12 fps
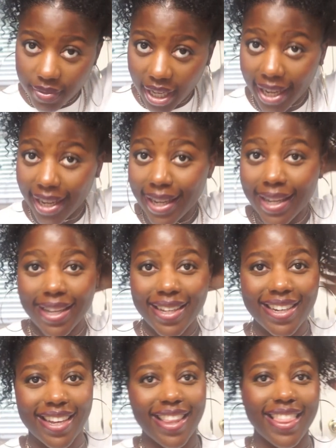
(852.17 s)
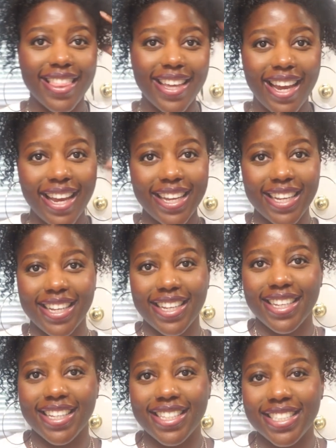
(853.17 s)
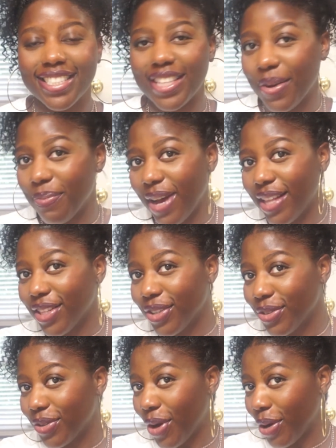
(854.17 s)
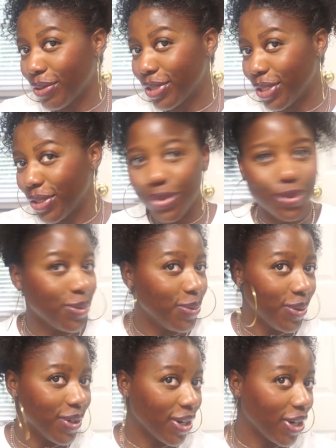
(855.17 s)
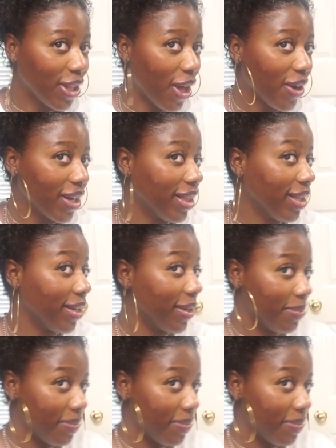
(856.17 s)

And that is my little go-to claw clip